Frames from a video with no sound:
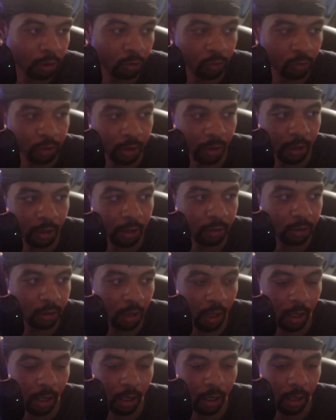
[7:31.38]
and
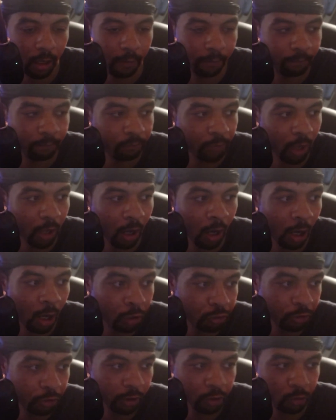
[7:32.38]

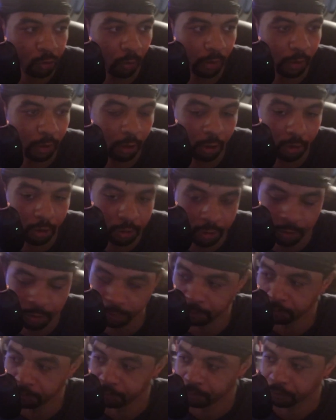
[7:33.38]
120 hertz.
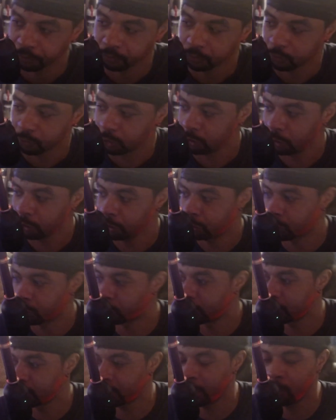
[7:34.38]
So
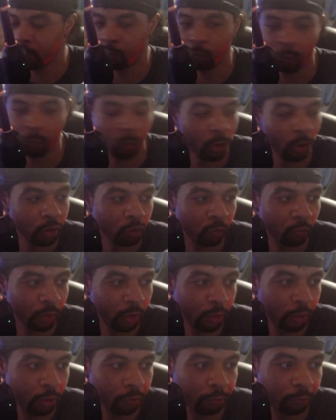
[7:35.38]
this thing works really
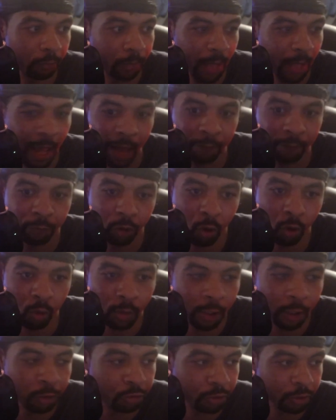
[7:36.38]
good for me. I have no
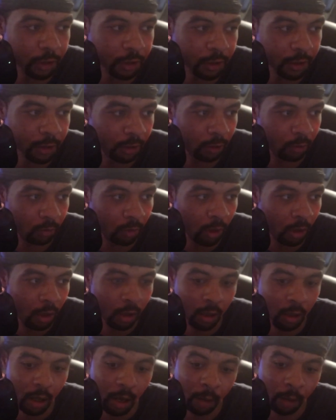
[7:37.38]
interest in
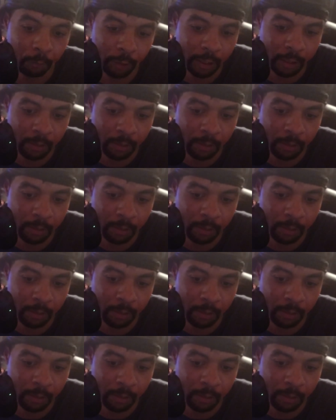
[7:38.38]
upgrading my